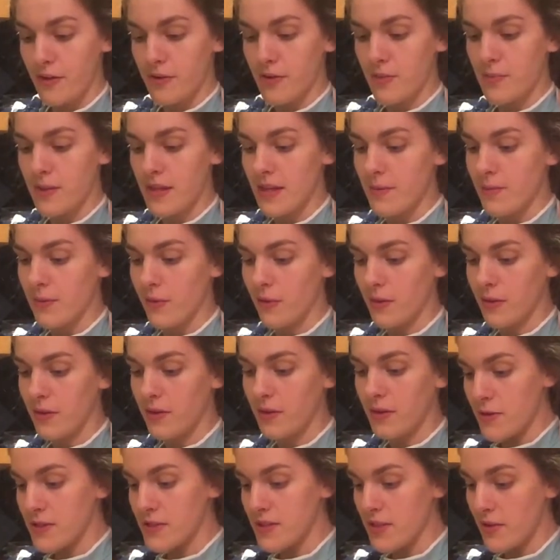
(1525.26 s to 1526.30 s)
other people
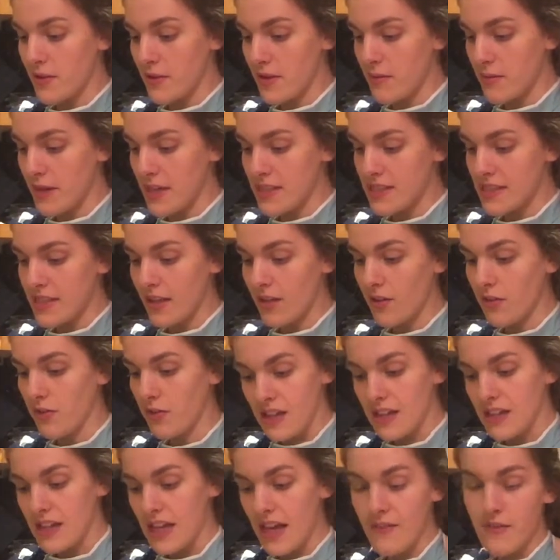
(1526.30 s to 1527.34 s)
more so than myself.
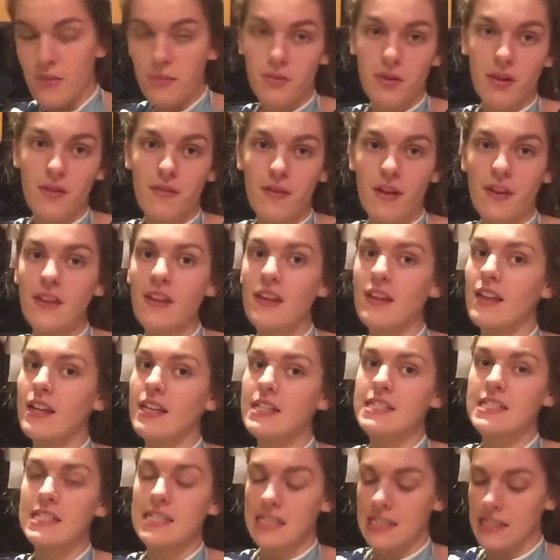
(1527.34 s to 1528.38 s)
Luckily, I have a boyfriend that
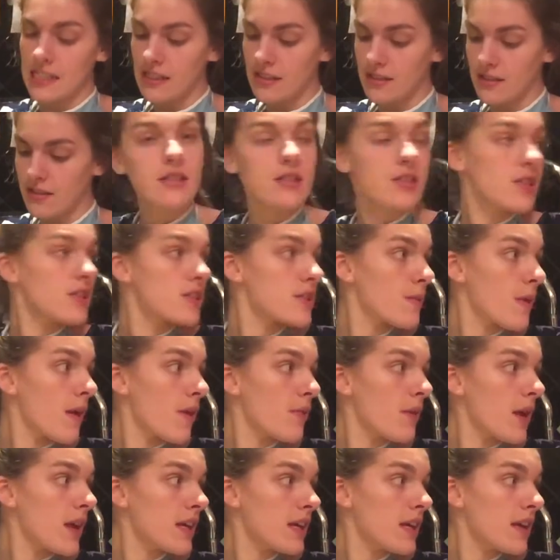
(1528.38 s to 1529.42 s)
likes to eat. Looks just
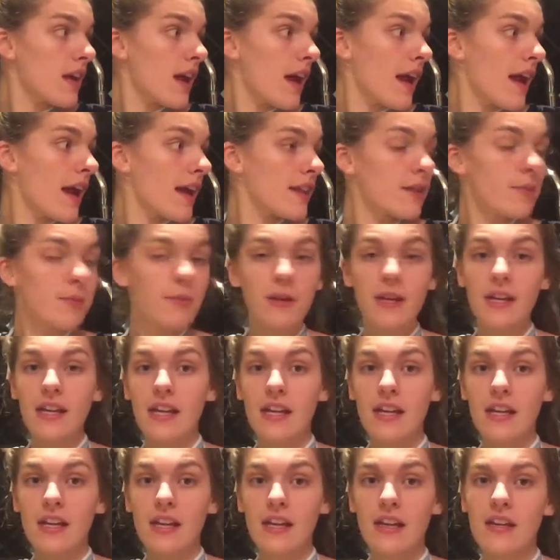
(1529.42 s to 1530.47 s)
about ready and the
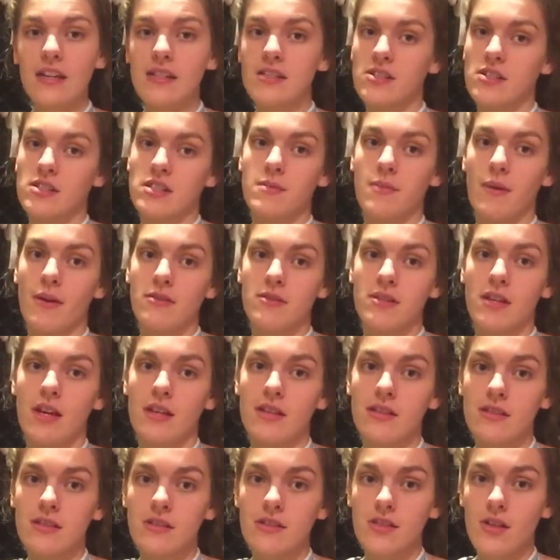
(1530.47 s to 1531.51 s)
preheating is just about
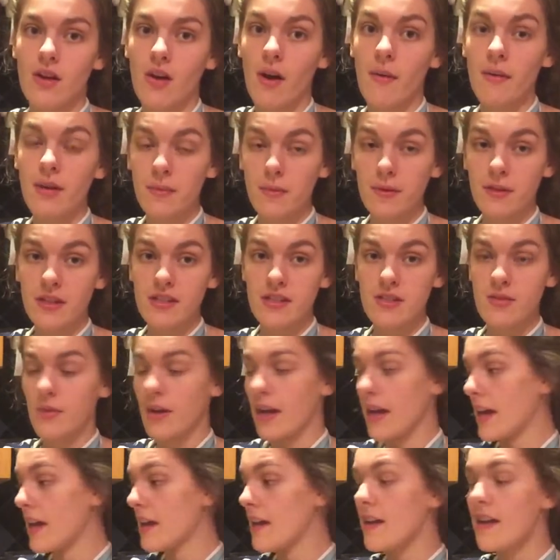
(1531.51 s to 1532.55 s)
done. So I'm gonna put this
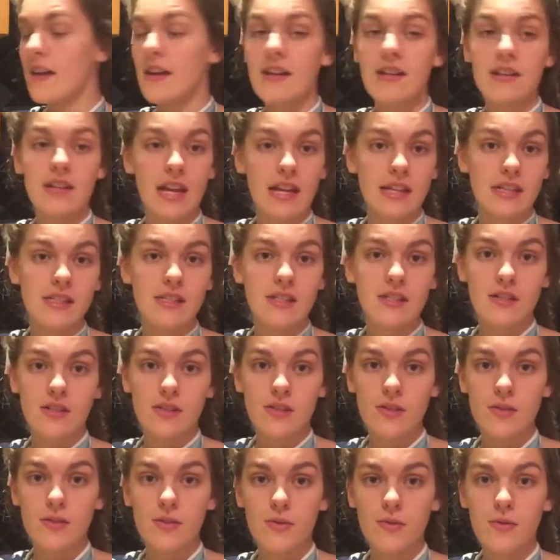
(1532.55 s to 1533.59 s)
away next
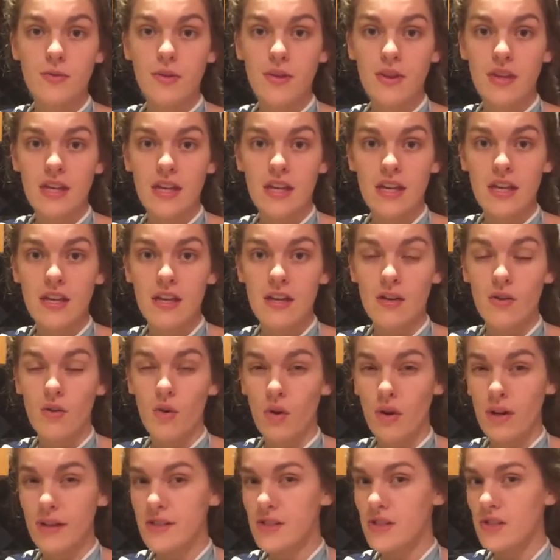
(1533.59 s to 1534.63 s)
to the
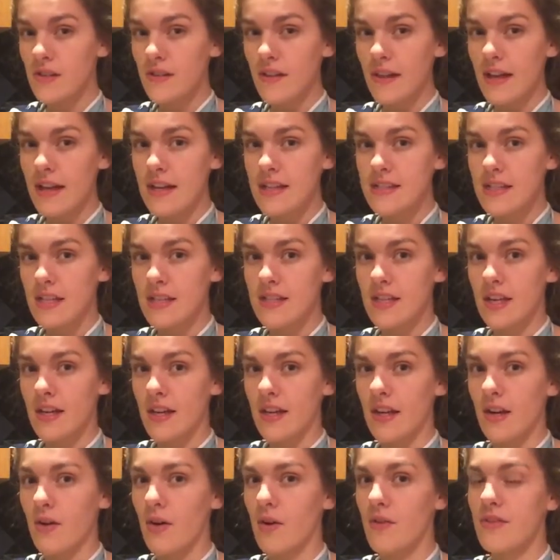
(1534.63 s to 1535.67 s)
orange glaze that's
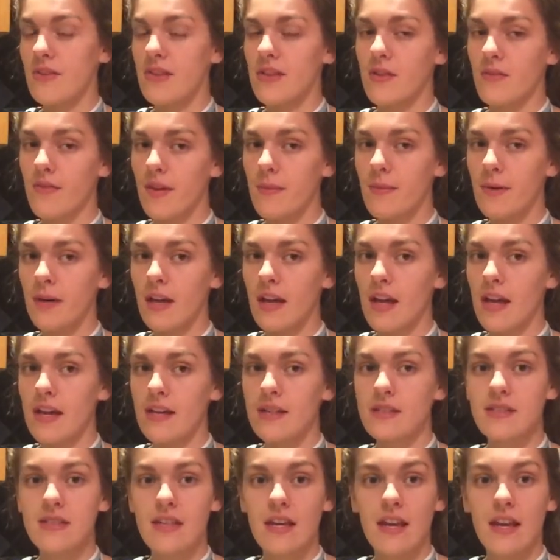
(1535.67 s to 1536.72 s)
gonna go over the November
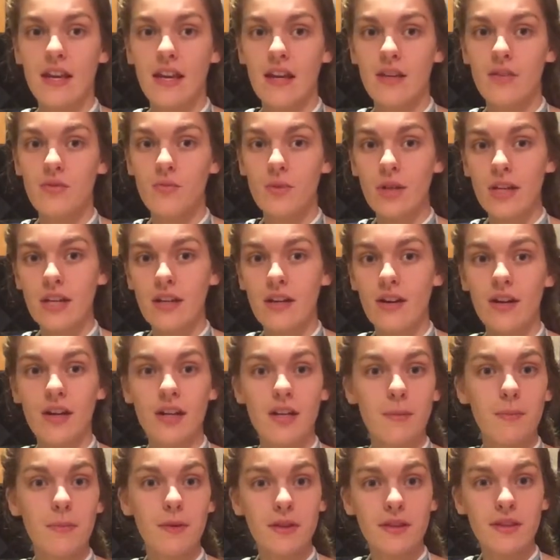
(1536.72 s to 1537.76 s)
cakes and we are
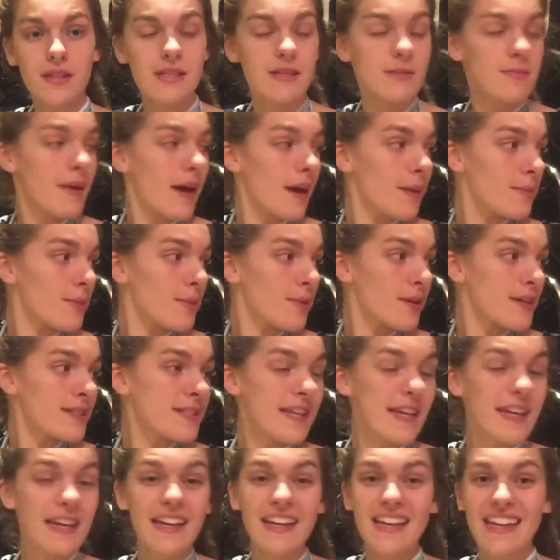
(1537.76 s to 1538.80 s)
gonna put these bad
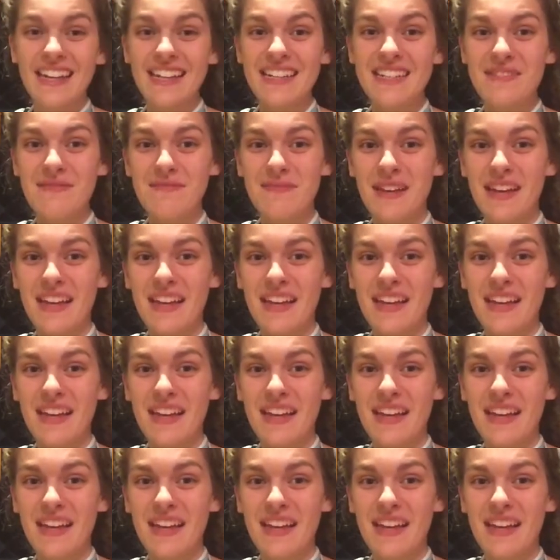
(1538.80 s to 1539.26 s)
boys into